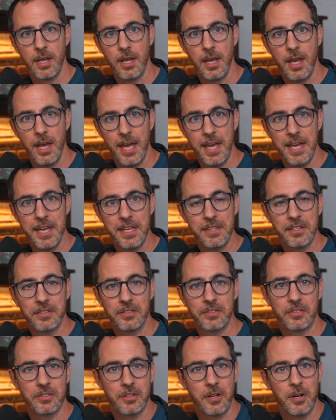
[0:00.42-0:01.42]
Hey, this
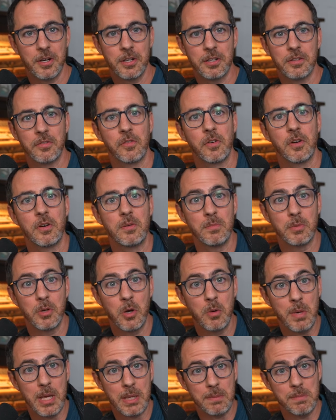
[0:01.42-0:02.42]
is Kirk from Go
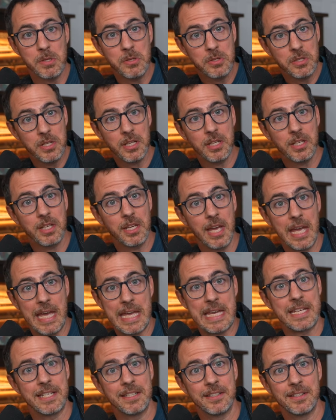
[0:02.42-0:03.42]
Make Music
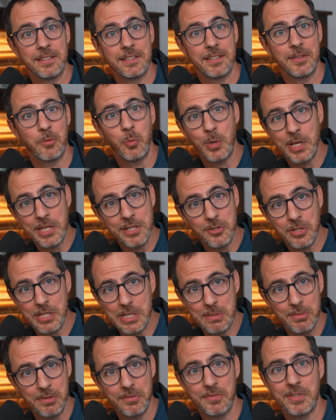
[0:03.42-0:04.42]
and We
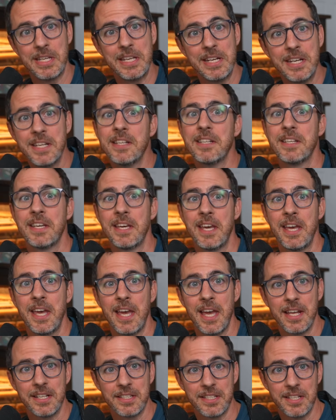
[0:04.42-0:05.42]
Dream of Eden,
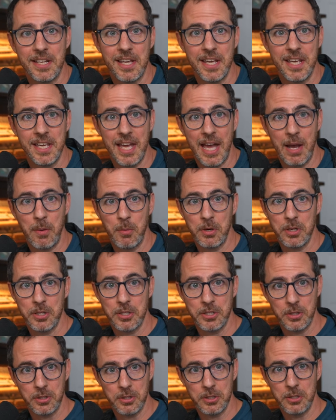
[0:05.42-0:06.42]
and today I want to
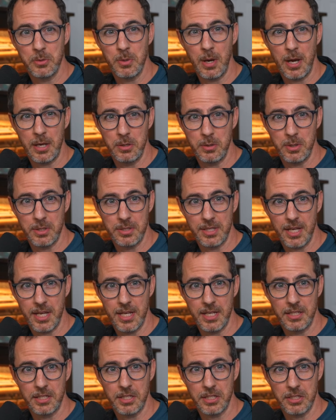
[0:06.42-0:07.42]
show you how you can
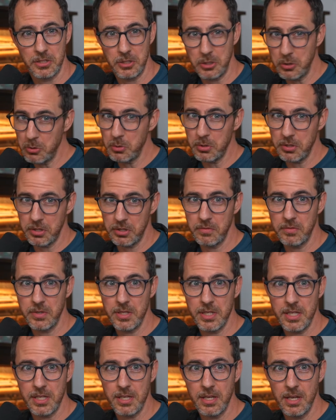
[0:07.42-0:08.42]
take just 2 or
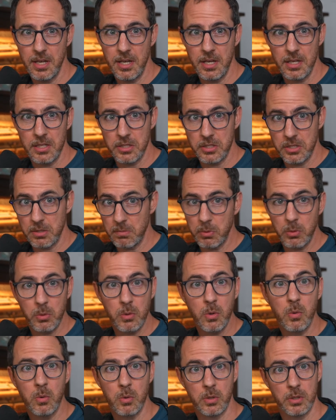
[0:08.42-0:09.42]
3 simple
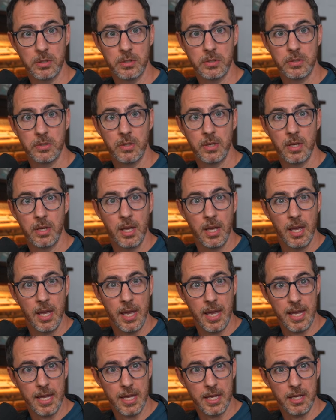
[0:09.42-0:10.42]
chords
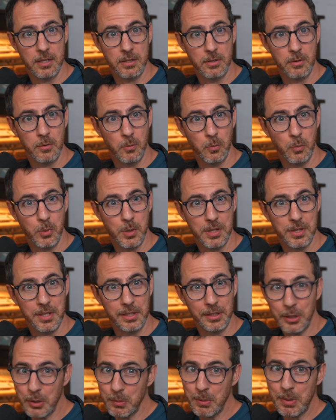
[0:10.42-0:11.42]
and with a
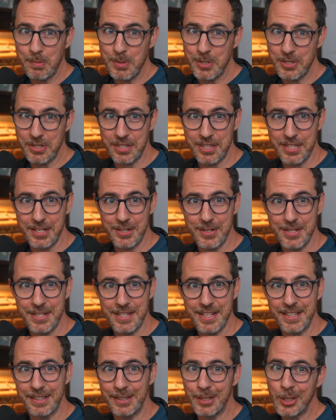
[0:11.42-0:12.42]
little bit of music theory,
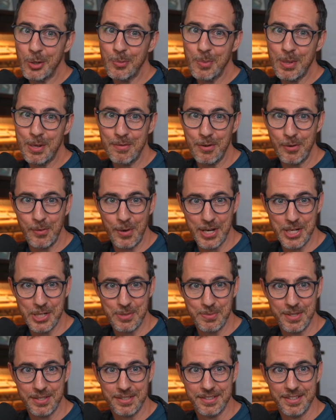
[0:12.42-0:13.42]
a little bit of
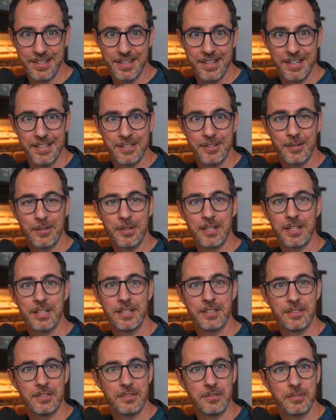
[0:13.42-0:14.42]
arrangement, turn it
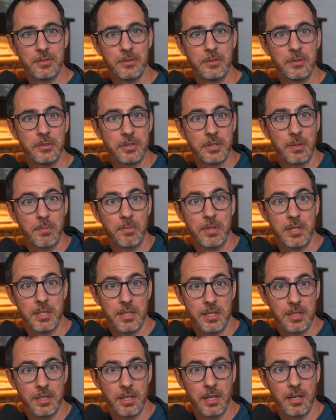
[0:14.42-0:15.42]
into
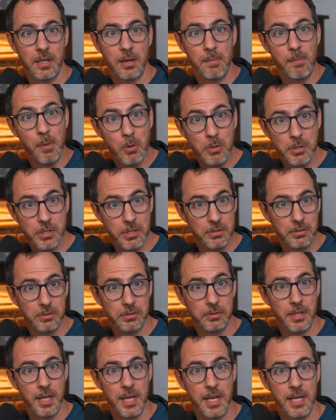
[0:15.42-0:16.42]
something
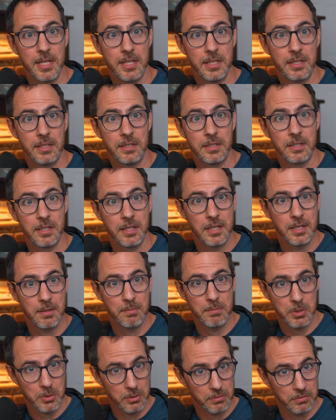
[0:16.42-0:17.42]
emotional and
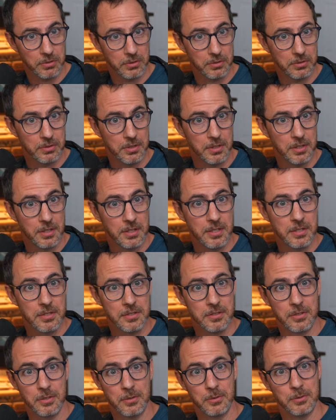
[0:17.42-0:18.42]
beautiful.
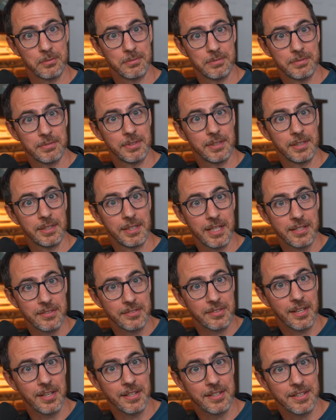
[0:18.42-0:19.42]
So
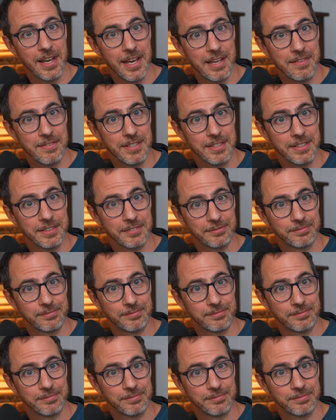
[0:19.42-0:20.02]
let's dive in.